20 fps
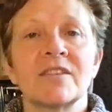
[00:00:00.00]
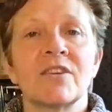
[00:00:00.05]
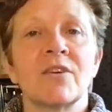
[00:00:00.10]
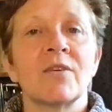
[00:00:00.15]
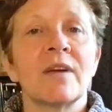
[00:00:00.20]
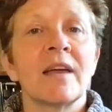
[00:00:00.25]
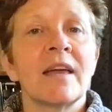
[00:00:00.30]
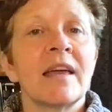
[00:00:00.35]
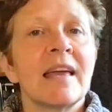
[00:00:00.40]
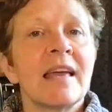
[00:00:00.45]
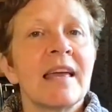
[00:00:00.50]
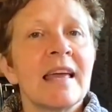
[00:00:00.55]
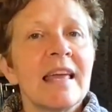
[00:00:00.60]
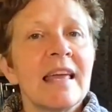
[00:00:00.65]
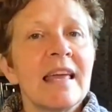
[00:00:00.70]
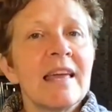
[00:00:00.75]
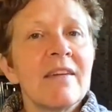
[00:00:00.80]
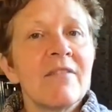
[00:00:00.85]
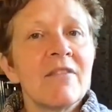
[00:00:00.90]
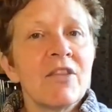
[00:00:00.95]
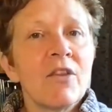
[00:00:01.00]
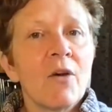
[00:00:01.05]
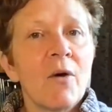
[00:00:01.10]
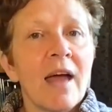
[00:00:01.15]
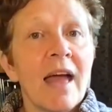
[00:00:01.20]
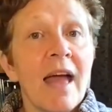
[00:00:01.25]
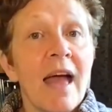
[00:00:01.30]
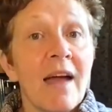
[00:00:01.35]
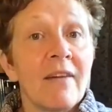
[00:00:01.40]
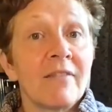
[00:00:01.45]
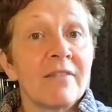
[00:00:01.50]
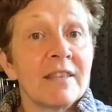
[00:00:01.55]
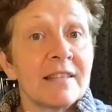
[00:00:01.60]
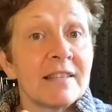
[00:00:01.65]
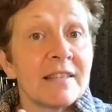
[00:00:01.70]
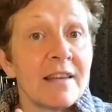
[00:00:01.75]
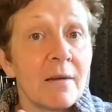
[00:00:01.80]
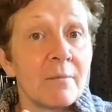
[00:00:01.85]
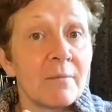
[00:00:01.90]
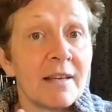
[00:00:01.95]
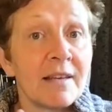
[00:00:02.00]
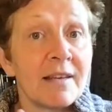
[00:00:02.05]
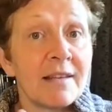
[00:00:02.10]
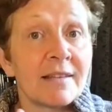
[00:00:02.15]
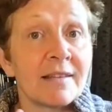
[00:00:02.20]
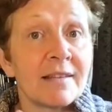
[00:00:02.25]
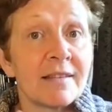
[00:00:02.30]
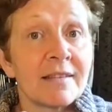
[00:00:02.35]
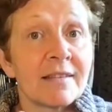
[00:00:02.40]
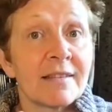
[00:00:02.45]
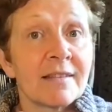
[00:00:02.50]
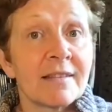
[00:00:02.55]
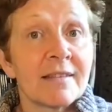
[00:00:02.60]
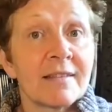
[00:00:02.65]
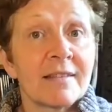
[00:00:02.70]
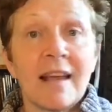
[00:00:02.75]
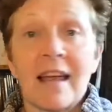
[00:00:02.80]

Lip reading: So even though I have this numbness,